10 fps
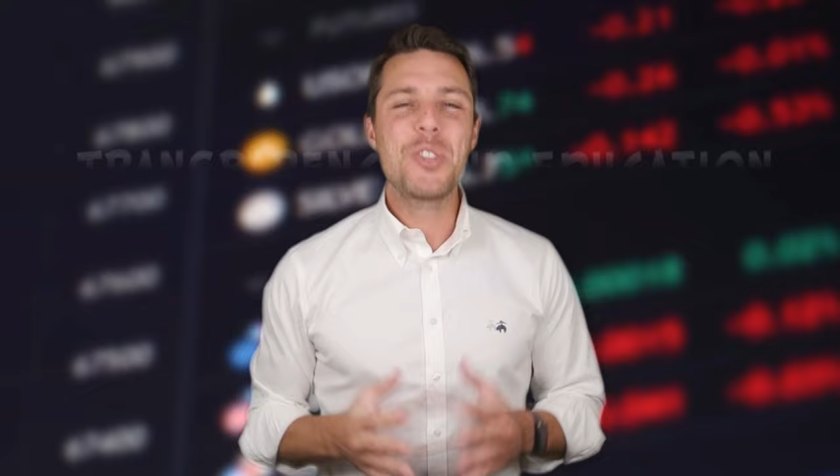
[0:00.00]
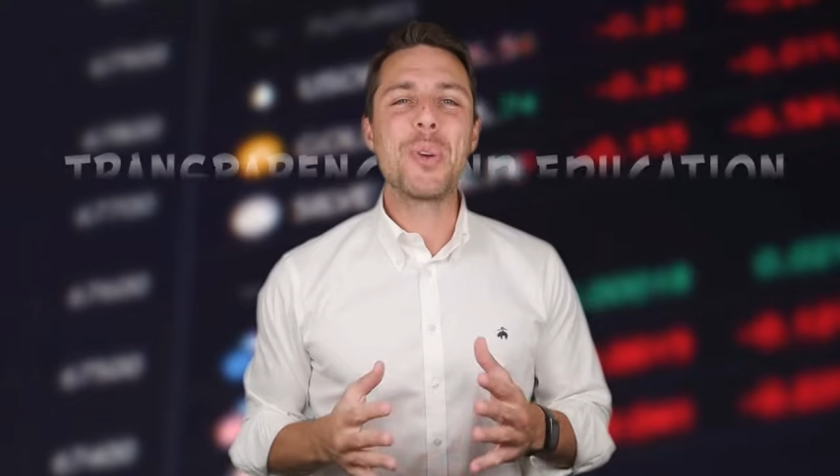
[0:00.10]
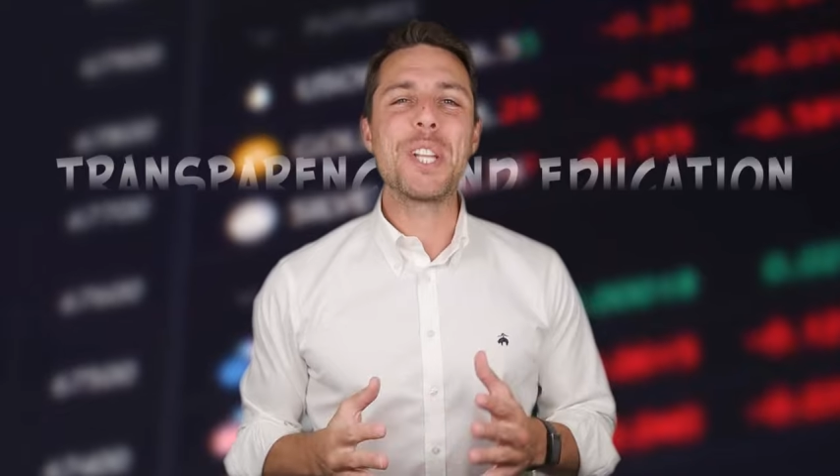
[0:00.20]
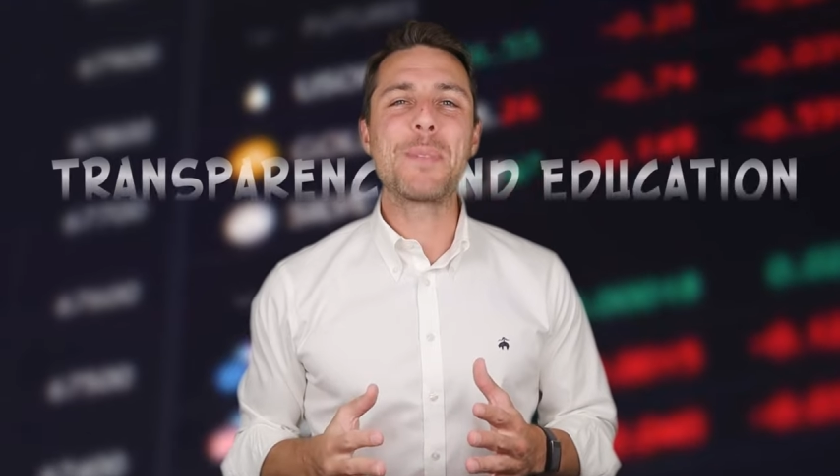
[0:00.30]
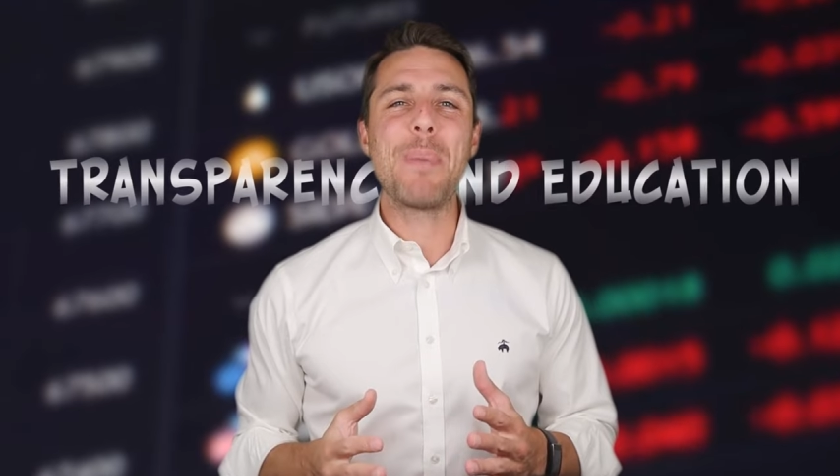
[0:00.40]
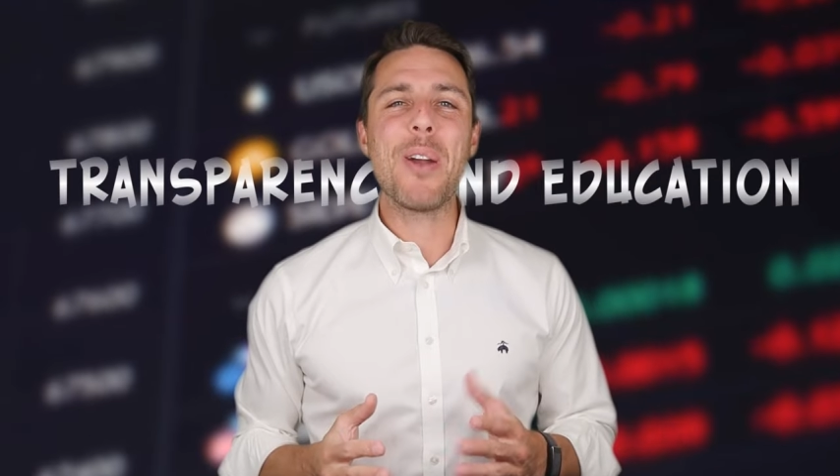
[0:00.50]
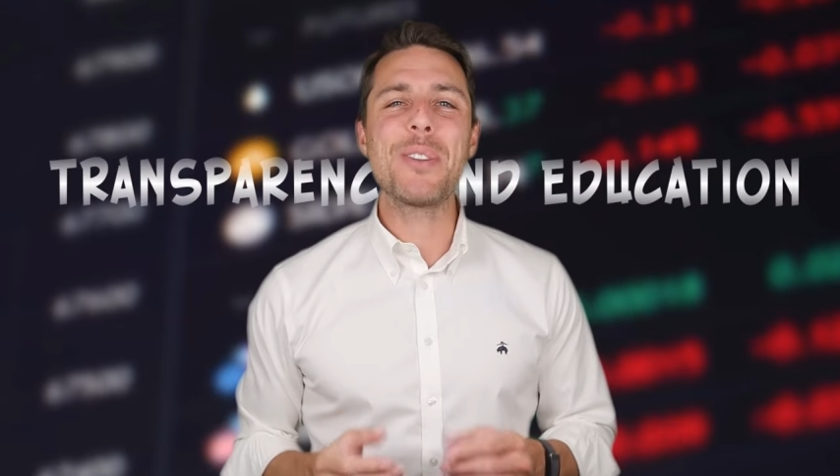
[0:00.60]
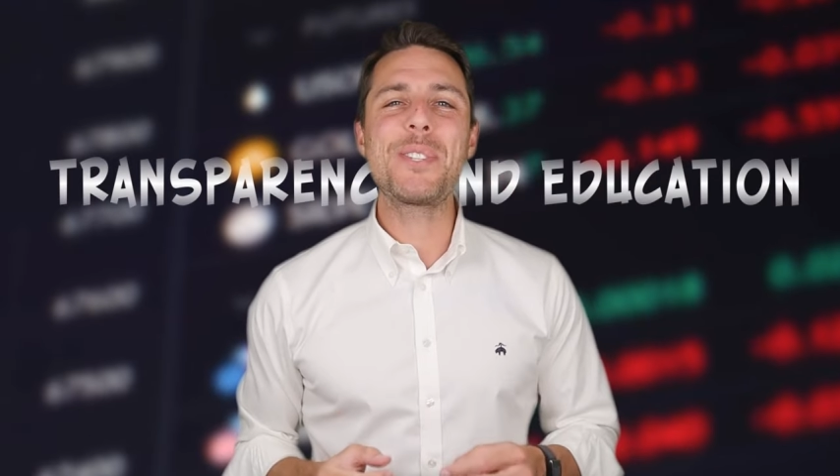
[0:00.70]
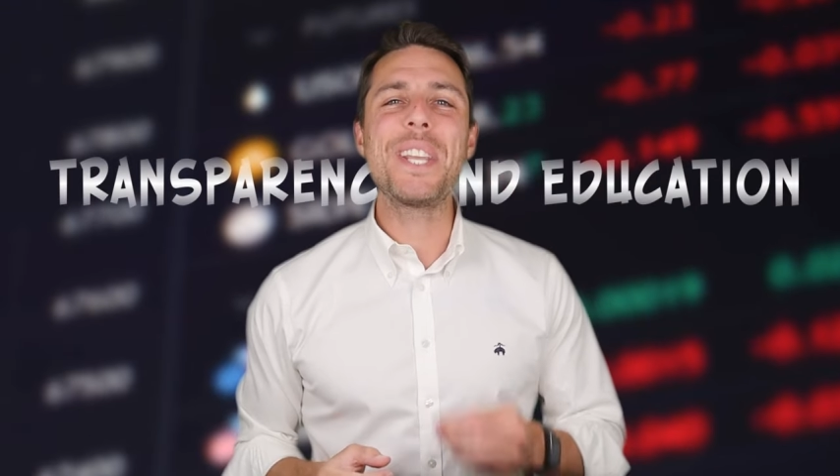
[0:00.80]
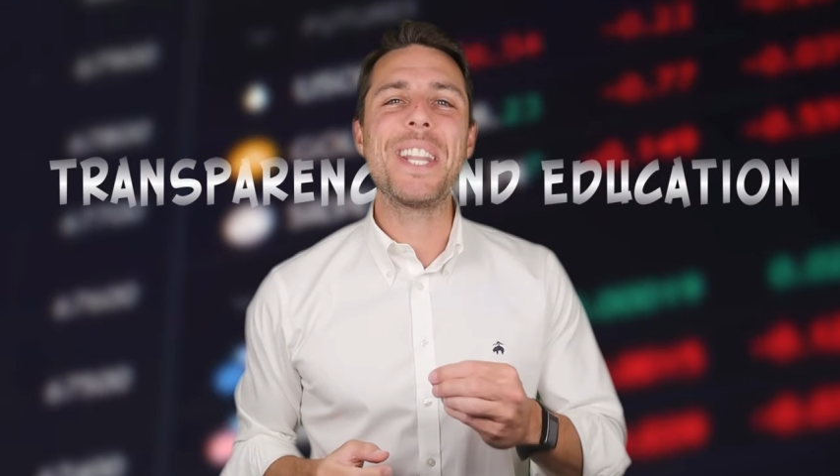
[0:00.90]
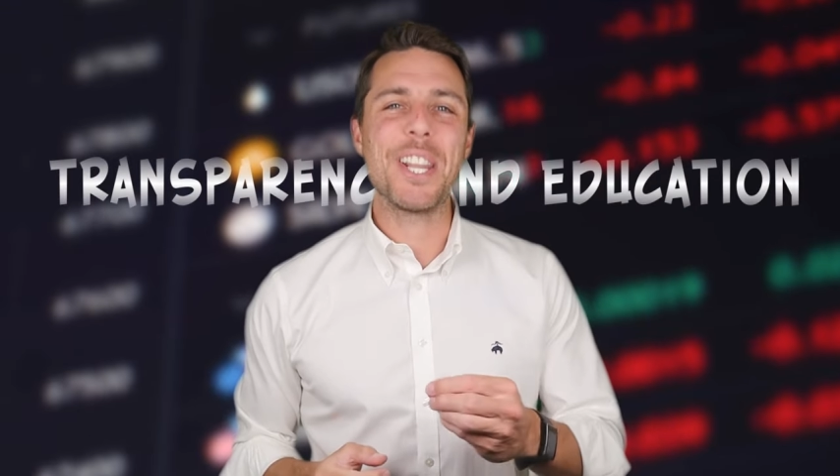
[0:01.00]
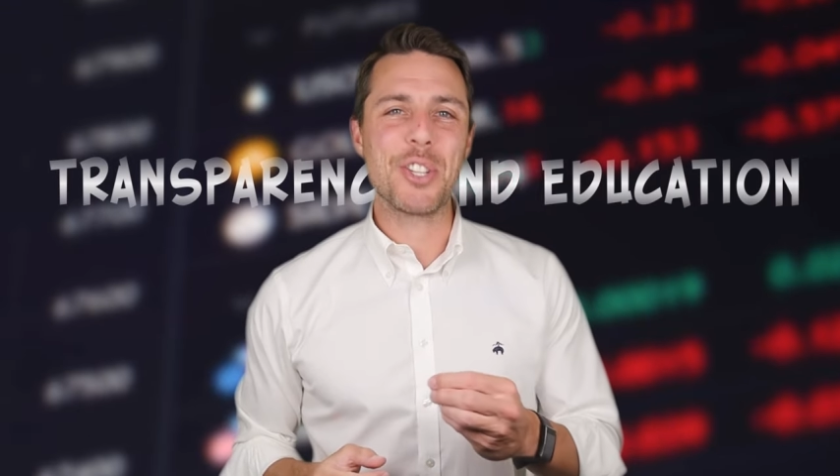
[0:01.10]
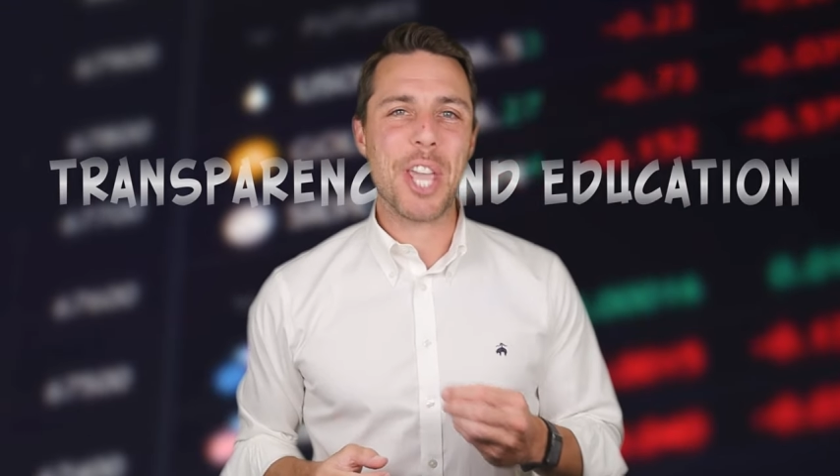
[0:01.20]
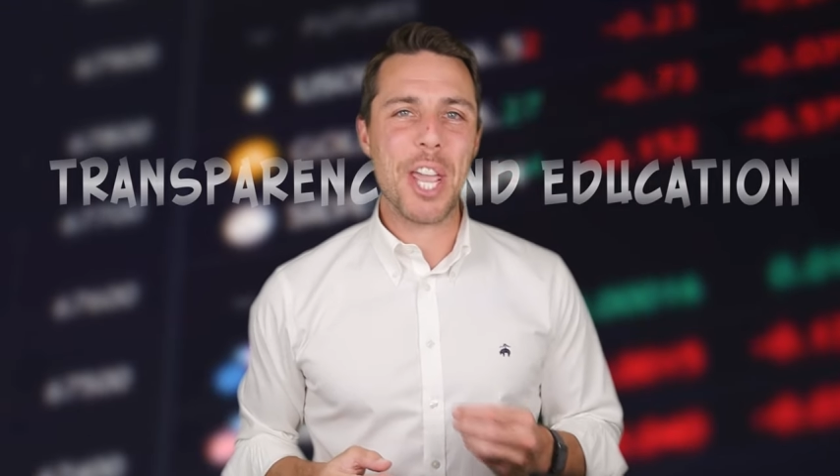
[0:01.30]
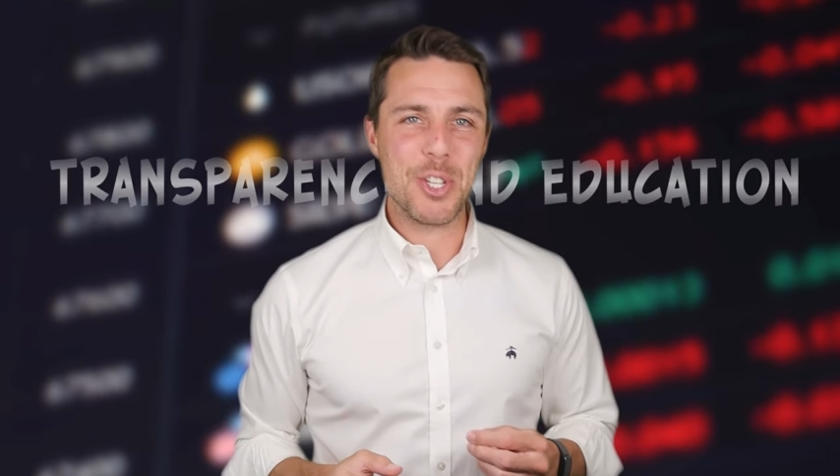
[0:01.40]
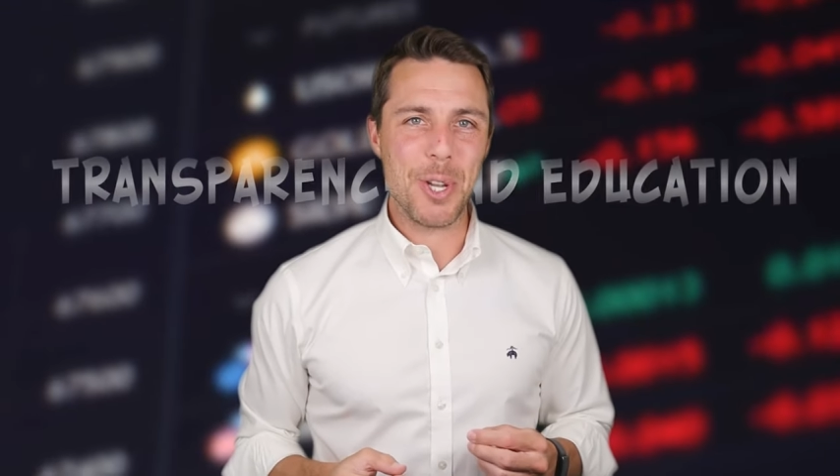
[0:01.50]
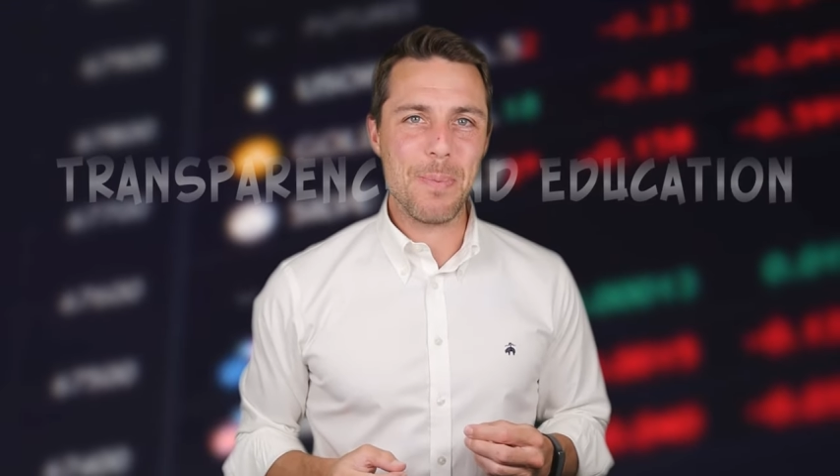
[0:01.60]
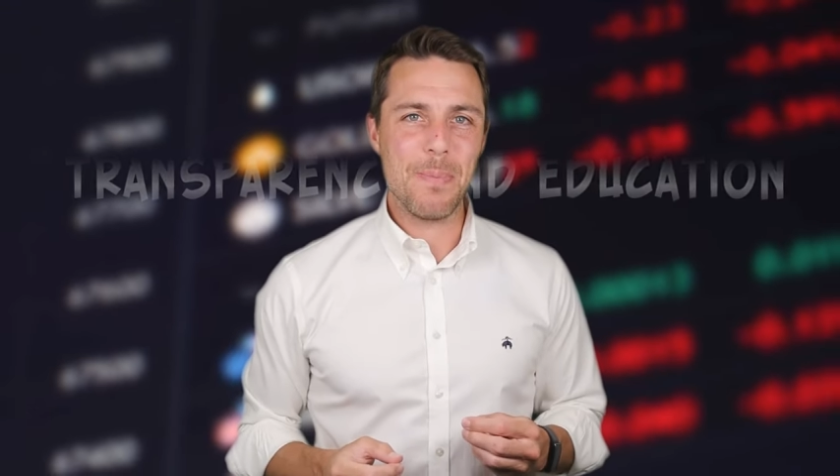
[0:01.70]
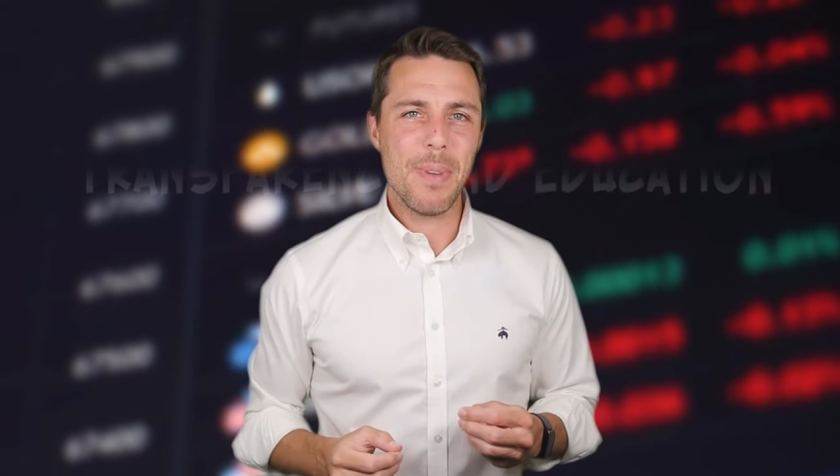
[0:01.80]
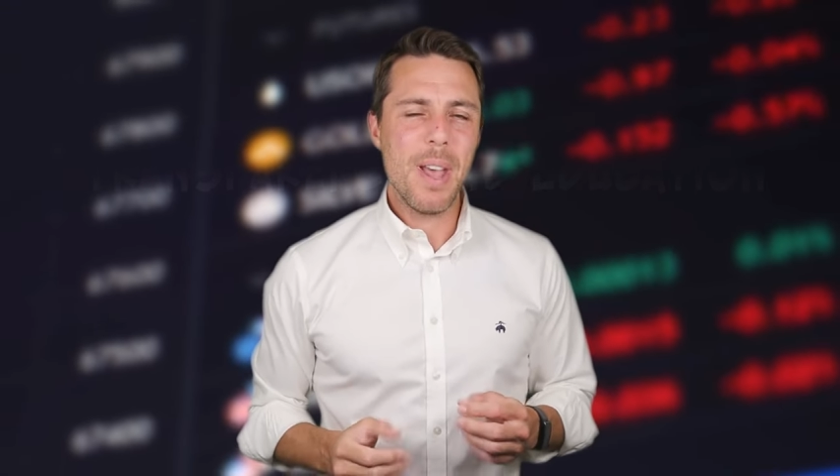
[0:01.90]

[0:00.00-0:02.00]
Transparency and education.